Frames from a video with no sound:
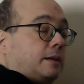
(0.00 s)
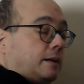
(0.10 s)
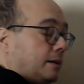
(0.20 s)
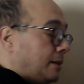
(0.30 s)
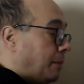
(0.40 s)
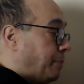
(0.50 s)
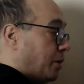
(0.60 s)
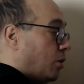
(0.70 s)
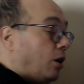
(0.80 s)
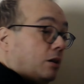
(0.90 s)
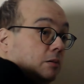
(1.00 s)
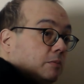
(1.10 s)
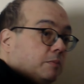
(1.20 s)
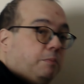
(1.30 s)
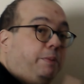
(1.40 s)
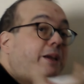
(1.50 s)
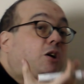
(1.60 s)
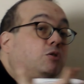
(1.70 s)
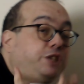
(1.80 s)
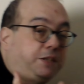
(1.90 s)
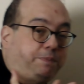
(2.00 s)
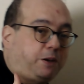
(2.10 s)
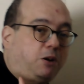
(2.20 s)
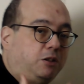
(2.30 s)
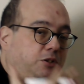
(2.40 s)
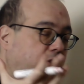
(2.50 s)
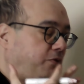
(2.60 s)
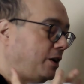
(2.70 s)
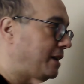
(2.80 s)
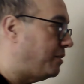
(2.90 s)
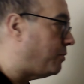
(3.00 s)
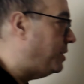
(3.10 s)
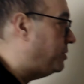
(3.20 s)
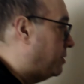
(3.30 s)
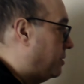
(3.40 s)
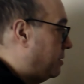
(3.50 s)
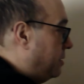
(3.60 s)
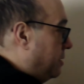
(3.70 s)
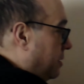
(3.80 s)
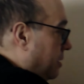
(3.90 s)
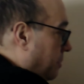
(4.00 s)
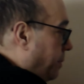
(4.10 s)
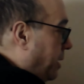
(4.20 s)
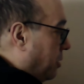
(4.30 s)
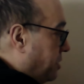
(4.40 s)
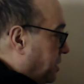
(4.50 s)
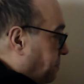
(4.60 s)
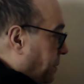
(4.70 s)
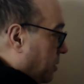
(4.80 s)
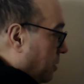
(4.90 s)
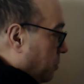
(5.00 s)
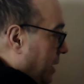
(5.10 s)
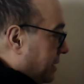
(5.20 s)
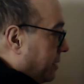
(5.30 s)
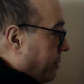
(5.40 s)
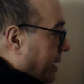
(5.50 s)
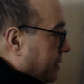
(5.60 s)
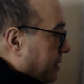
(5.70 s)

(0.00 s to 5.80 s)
the Pyrrol, because it's Pyrrol, not for any reason, because it's Pyrrol will activate